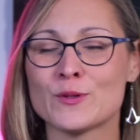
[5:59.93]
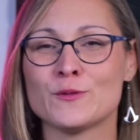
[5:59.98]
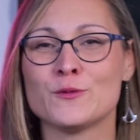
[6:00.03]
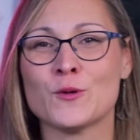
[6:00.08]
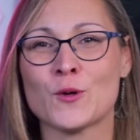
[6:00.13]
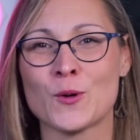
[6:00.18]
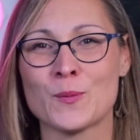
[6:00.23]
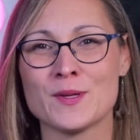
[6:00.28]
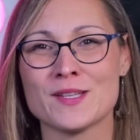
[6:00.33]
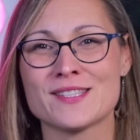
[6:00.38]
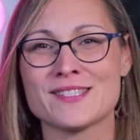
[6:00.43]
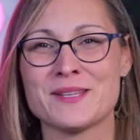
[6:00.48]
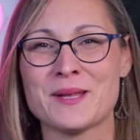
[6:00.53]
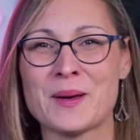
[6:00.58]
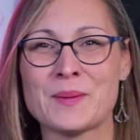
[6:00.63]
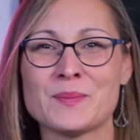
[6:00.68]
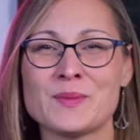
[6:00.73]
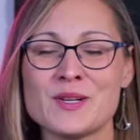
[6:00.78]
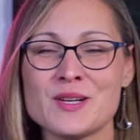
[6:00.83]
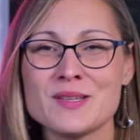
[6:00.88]
performance
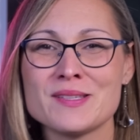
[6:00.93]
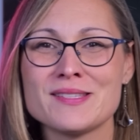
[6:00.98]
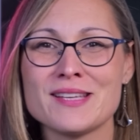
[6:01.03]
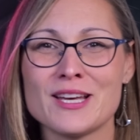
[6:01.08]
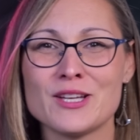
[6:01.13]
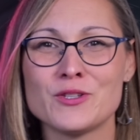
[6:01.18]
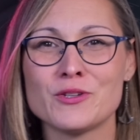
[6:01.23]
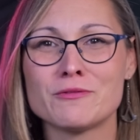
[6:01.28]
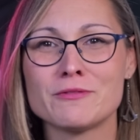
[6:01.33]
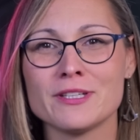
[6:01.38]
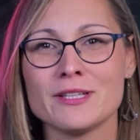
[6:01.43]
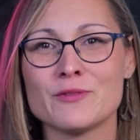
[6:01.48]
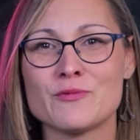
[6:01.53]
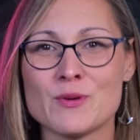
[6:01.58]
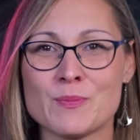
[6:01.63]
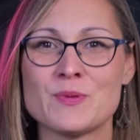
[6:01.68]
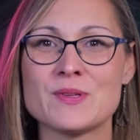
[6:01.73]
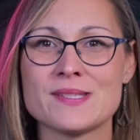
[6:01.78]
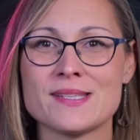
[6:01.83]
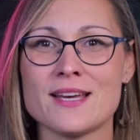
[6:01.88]
numbers don't really
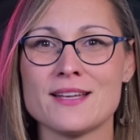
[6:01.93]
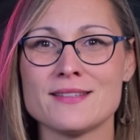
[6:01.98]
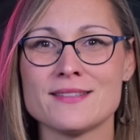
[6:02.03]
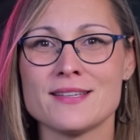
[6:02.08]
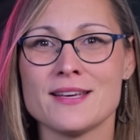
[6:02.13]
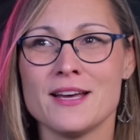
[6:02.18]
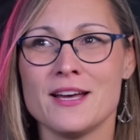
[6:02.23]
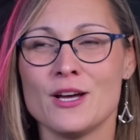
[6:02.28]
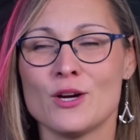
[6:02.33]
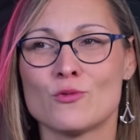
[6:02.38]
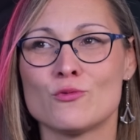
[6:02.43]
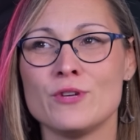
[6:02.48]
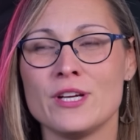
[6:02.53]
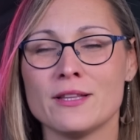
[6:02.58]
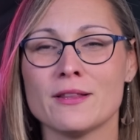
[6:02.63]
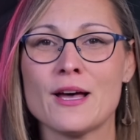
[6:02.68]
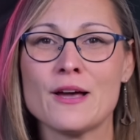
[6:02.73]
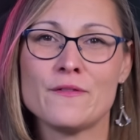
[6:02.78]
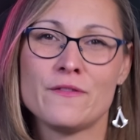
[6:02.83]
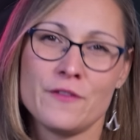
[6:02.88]
represent
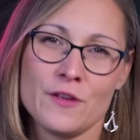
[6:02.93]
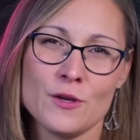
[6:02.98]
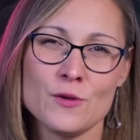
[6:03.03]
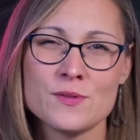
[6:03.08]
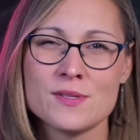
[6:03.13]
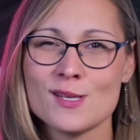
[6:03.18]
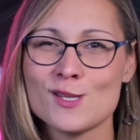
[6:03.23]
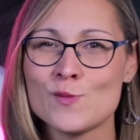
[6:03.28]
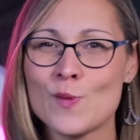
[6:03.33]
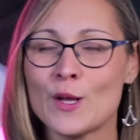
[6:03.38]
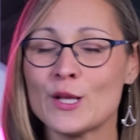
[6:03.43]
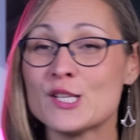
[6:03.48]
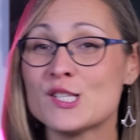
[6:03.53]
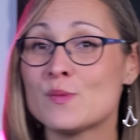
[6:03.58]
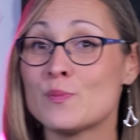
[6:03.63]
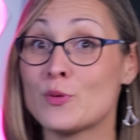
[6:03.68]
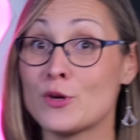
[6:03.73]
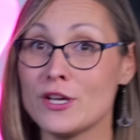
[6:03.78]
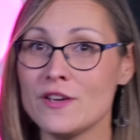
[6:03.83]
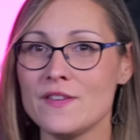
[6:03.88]
real-life use as well
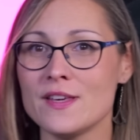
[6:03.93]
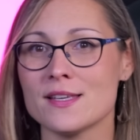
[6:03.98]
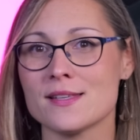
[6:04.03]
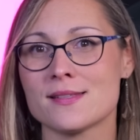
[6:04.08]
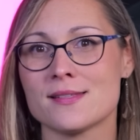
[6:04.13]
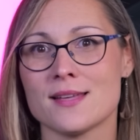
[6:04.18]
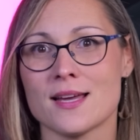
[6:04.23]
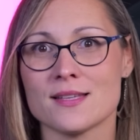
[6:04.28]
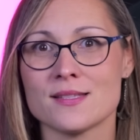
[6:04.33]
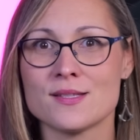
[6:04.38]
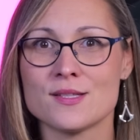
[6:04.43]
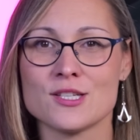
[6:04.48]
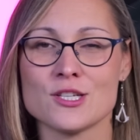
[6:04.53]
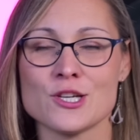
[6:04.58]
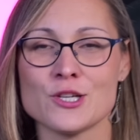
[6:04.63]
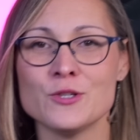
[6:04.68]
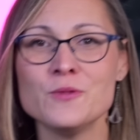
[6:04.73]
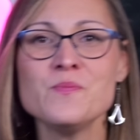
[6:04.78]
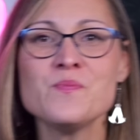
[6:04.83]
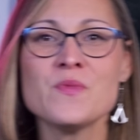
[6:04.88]
as previous tests
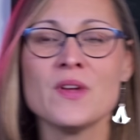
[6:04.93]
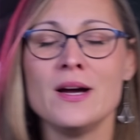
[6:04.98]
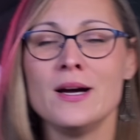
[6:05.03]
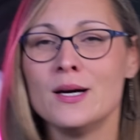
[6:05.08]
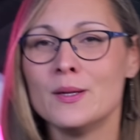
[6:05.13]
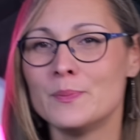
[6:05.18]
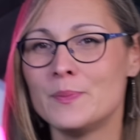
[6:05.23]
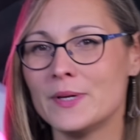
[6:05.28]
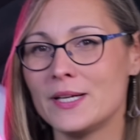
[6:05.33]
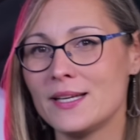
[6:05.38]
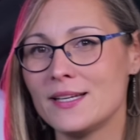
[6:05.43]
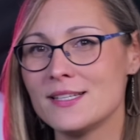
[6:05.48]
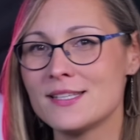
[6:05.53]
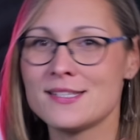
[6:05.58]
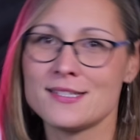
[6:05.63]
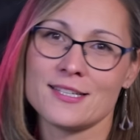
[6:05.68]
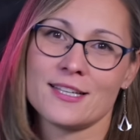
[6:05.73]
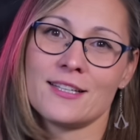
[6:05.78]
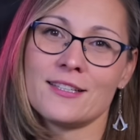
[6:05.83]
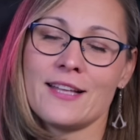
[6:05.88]
do, but it
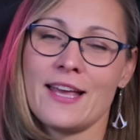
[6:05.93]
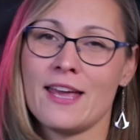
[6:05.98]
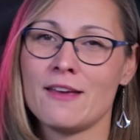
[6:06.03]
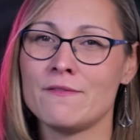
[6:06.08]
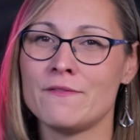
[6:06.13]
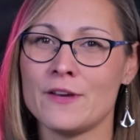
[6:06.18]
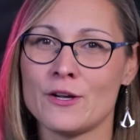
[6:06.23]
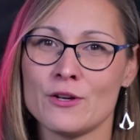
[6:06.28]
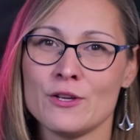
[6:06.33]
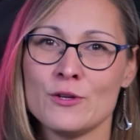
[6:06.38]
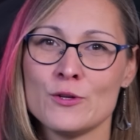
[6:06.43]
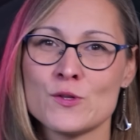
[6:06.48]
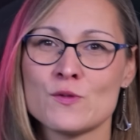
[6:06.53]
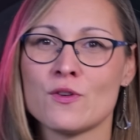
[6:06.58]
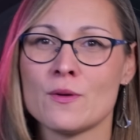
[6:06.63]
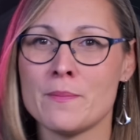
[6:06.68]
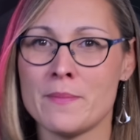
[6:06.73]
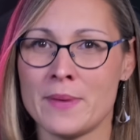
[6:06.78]
is still a very useful